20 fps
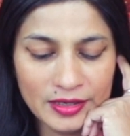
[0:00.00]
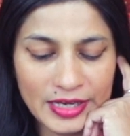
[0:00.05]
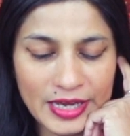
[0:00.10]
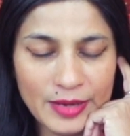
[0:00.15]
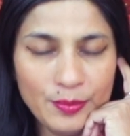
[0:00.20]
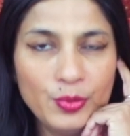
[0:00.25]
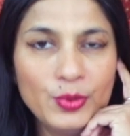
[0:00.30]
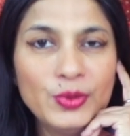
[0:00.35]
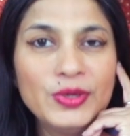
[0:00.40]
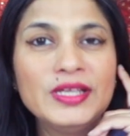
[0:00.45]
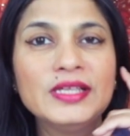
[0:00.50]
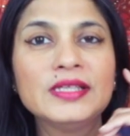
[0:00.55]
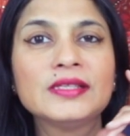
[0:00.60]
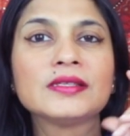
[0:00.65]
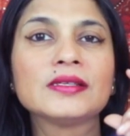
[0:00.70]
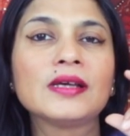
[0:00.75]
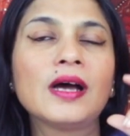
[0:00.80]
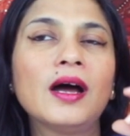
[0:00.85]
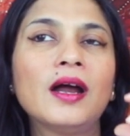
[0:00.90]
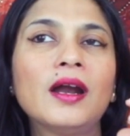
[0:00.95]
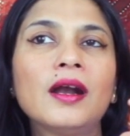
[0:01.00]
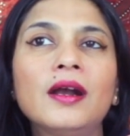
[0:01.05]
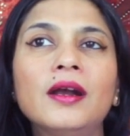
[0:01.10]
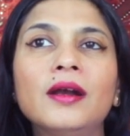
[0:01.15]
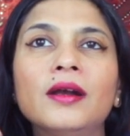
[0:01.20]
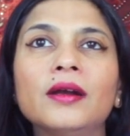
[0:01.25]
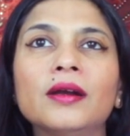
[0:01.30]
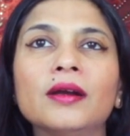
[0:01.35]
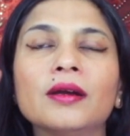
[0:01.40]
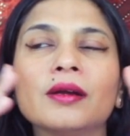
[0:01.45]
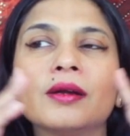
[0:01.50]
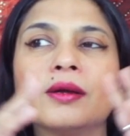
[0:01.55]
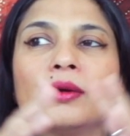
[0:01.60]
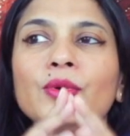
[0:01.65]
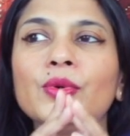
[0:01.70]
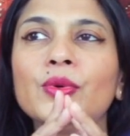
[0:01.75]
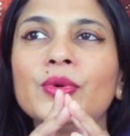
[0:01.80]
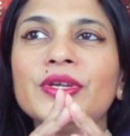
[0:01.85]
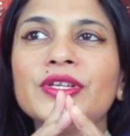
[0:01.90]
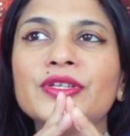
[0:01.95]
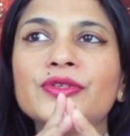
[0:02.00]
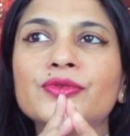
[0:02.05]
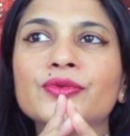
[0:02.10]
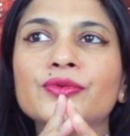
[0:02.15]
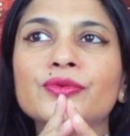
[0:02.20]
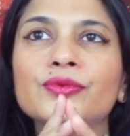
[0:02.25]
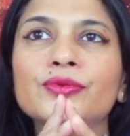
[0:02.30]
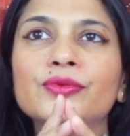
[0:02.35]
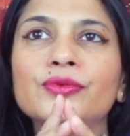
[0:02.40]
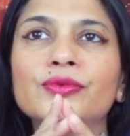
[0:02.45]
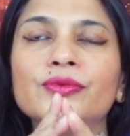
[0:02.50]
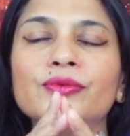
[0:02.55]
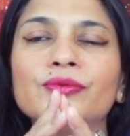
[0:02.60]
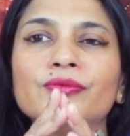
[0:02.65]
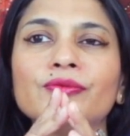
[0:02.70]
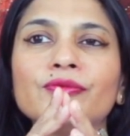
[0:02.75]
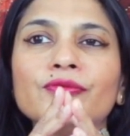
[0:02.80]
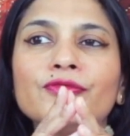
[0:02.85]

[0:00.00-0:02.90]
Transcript: Capris are going to